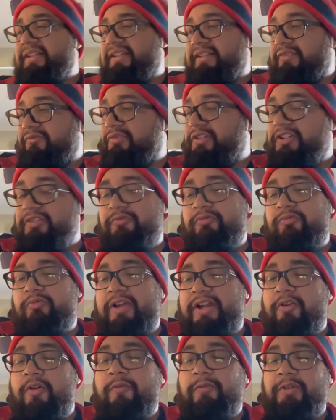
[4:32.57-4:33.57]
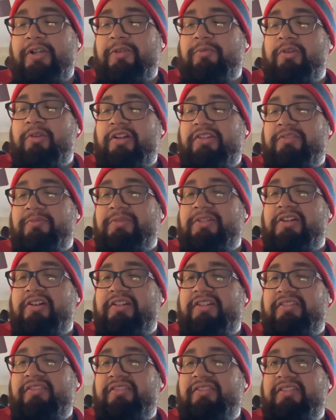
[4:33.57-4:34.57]
We could have ran over Iran, to be
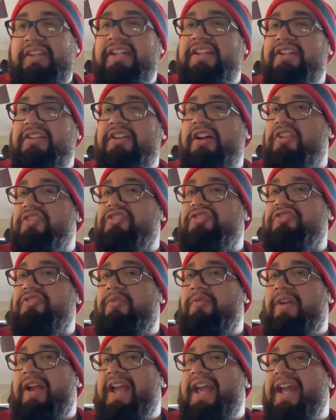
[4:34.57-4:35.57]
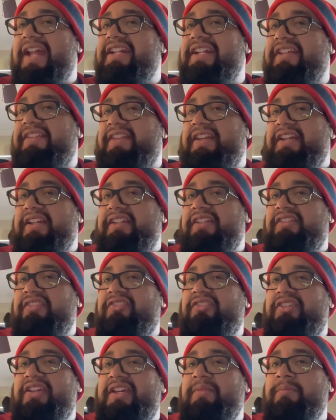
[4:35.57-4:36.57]
honest. They did not show anything in this
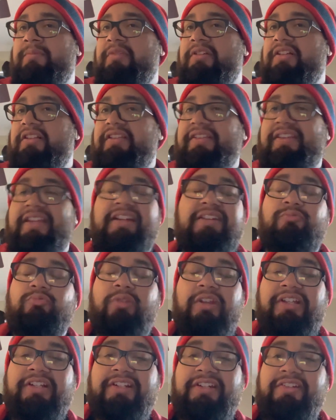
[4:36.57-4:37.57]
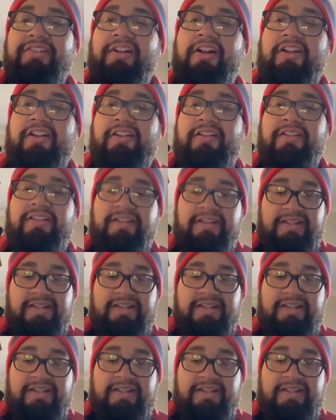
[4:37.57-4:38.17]
game. They really did not.